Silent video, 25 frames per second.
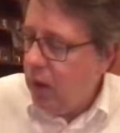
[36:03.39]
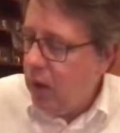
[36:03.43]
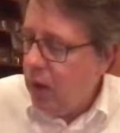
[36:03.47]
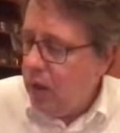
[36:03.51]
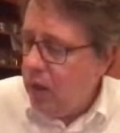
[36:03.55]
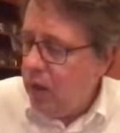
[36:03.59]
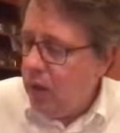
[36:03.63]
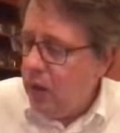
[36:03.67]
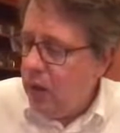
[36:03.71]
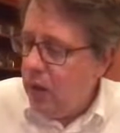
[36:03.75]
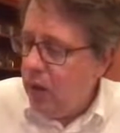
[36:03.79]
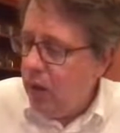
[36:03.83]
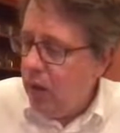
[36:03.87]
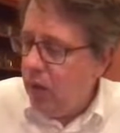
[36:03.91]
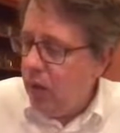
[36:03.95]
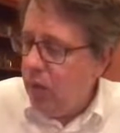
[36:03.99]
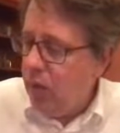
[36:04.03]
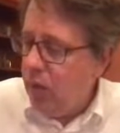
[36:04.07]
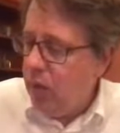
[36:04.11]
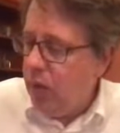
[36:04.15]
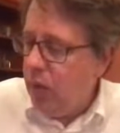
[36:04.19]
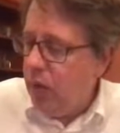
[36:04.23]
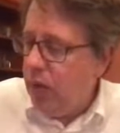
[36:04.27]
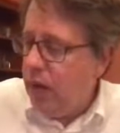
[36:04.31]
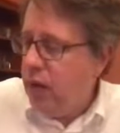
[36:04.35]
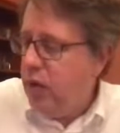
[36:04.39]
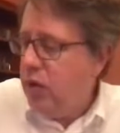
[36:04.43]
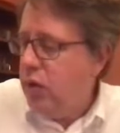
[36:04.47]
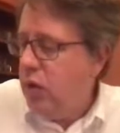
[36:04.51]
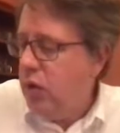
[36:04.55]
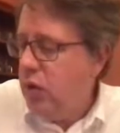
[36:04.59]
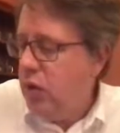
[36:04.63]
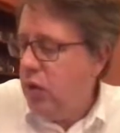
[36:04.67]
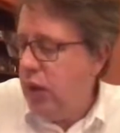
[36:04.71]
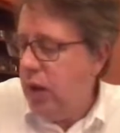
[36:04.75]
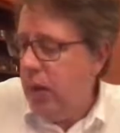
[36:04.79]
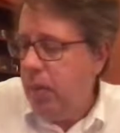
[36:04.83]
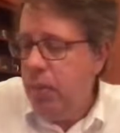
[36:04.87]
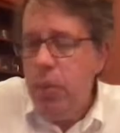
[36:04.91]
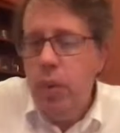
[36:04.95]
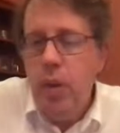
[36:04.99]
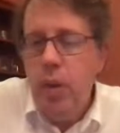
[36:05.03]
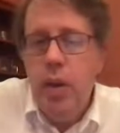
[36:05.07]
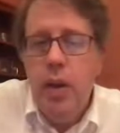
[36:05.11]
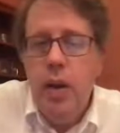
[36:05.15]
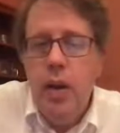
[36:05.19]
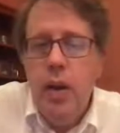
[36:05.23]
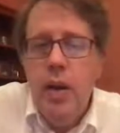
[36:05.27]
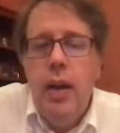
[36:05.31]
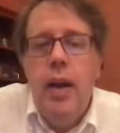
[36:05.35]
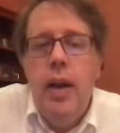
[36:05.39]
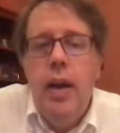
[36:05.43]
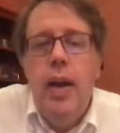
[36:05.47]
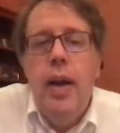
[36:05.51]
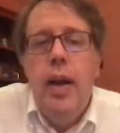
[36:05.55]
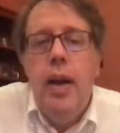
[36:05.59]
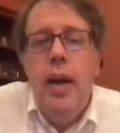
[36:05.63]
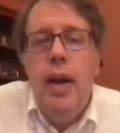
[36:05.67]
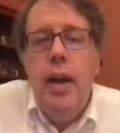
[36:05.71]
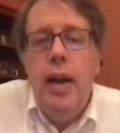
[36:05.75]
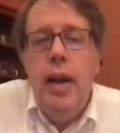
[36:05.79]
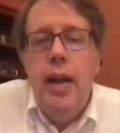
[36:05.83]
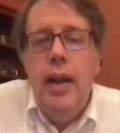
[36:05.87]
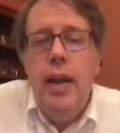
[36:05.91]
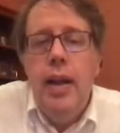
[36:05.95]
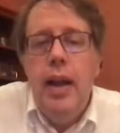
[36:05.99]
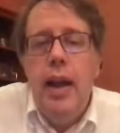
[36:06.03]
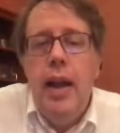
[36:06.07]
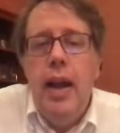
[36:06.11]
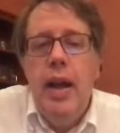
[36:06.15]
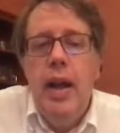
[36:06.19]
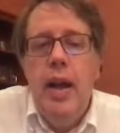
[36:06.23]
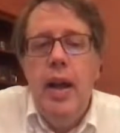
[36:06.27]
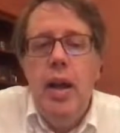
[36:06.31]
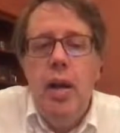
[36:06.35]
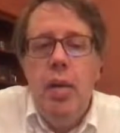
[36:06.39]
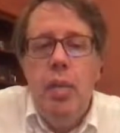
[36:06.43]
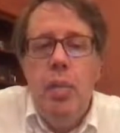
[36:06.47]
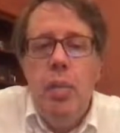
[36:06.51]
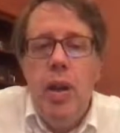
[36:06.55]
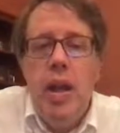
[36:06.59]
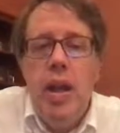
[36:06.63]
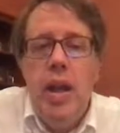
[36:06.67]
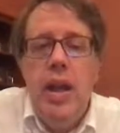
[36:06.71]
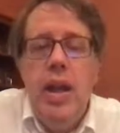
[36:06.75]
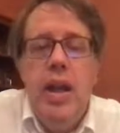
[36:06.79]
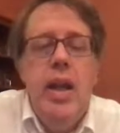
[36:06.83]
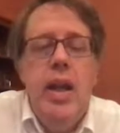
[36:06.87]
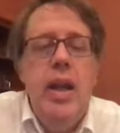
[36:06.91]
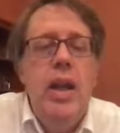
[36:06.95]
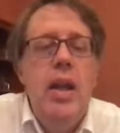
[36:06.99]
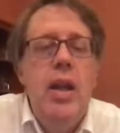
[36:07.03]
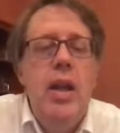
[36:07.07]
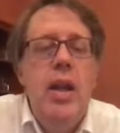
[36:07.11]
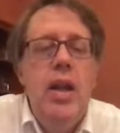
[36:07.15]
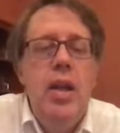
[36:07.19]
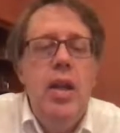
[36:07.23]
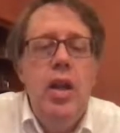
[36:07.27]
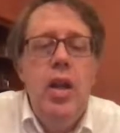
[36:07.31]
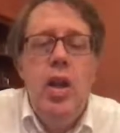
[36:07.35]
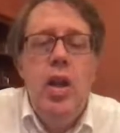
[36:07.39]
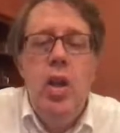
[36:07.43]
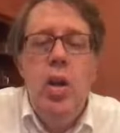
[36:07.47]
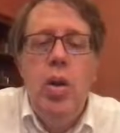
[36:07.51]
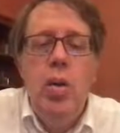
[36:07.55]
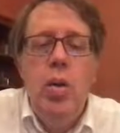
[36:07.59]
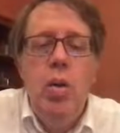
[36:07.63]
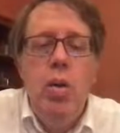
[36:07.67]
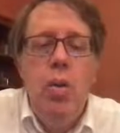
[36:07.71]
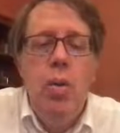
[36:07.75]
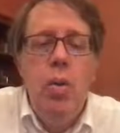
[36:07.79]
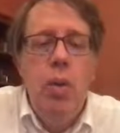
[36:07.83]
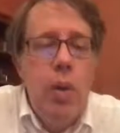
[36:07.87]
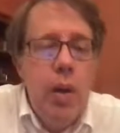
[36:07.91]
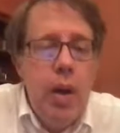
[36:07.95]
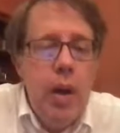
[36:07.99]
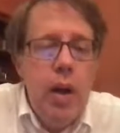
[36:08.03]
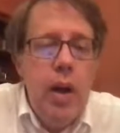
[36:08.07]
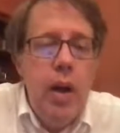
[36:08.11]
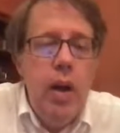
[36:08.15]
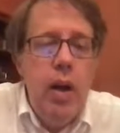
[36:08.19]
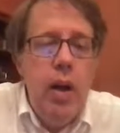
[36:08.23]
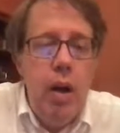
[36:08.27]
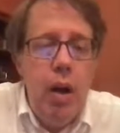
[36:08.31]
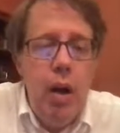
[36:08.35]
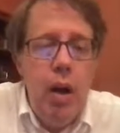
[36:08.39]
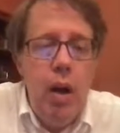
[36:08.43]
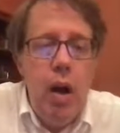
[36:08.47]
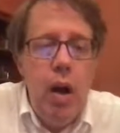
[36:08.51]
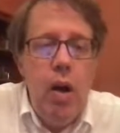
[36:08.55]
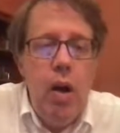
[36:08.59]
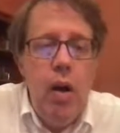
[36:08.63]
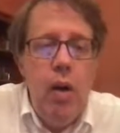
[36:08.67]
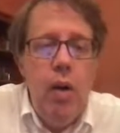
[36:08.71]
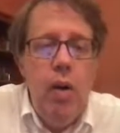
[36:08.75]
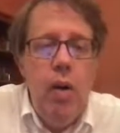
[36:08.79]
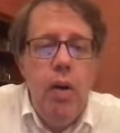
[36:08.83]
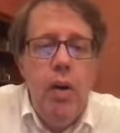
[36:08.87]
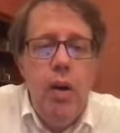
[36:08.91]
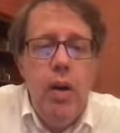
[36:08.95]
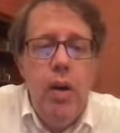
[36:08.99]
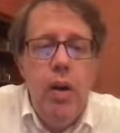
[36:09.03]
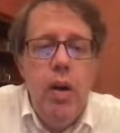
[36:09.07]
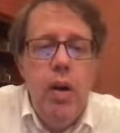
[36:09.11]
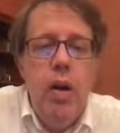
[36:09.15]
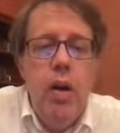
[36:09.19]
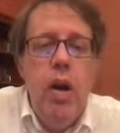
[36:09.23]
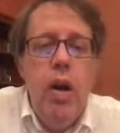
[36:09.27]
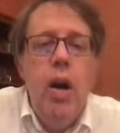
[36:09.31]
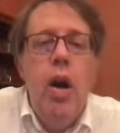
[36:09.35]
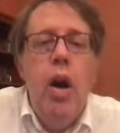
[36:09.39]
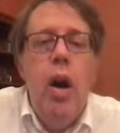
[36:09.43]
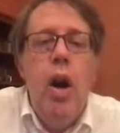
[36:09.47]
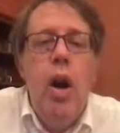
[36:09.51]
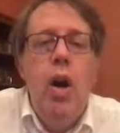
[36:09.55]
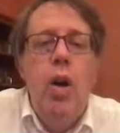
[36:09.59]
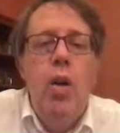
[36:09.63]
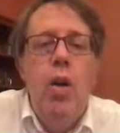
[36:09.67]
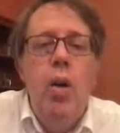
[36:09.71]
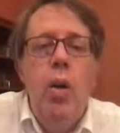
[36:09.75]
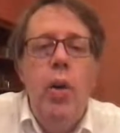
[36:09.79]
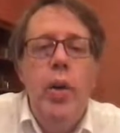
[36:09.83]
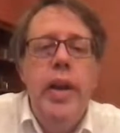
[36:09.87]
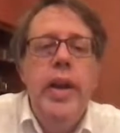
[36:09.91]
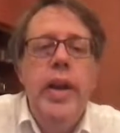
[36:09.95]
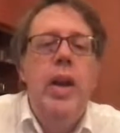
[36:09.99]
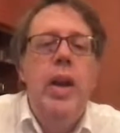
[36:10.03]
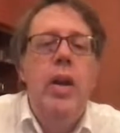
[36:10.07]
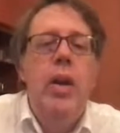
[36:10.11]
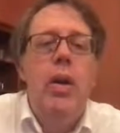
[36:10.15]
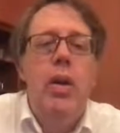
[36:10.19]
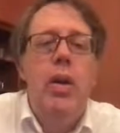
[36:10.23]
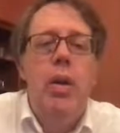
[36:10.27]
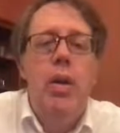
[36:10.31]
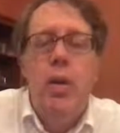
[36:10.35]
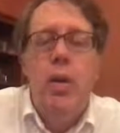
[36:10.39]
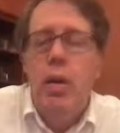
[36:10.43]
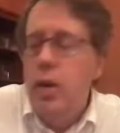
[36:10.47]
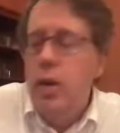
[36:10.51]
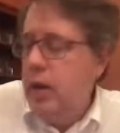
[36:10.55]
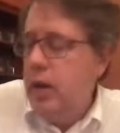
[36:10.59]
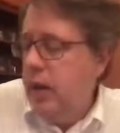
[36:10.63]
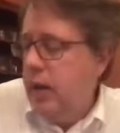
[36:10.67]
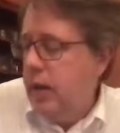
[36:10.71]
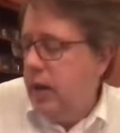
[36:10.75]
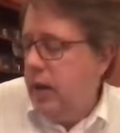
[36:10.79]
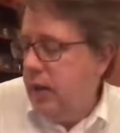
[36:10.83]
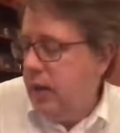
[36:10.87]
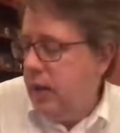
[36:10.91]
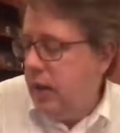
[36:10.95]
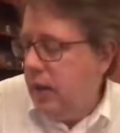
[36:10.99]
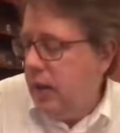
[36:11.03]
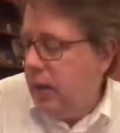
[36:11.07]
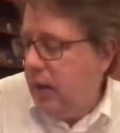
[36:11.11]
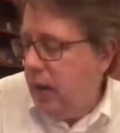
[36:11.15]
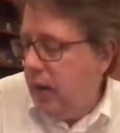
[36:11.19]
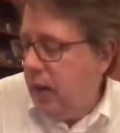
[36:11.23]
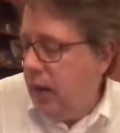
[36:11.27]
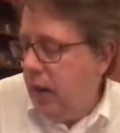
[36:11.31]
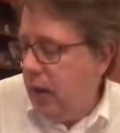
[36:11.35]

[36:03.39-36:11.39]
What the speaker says: the relationship that P, Q, and R are collinear, that is, that